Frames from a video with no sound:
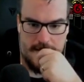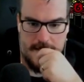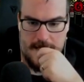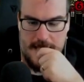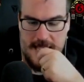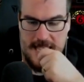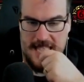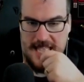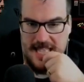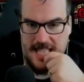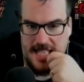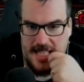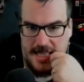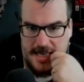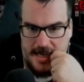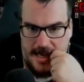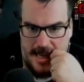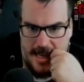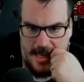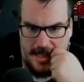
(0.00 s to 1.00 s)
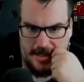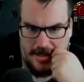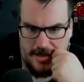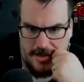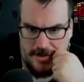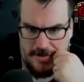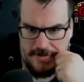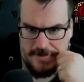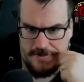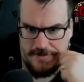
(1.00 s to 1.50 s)
and
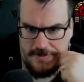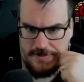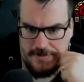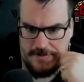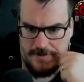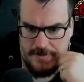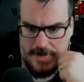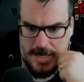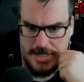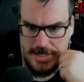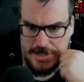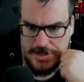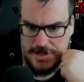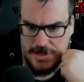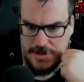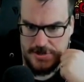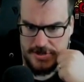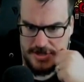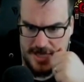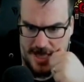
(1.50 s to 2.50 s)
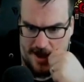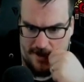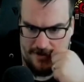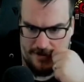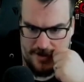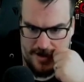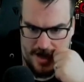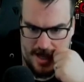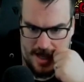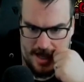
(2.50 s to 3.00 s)
healer. I just used
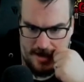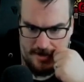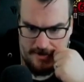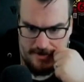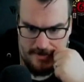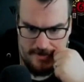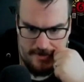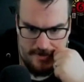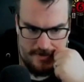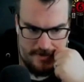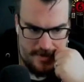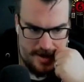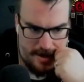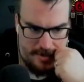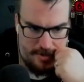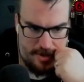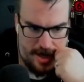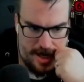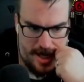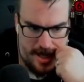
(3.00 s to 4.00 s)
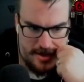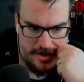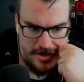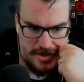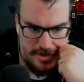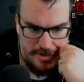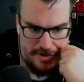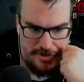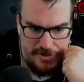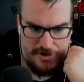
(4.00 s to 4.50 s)
Efforday. You can bring out
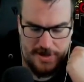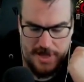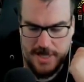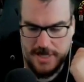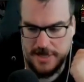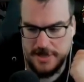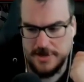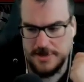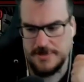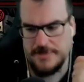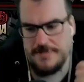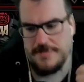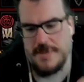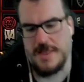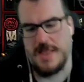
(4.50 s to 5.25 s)
fly Goon.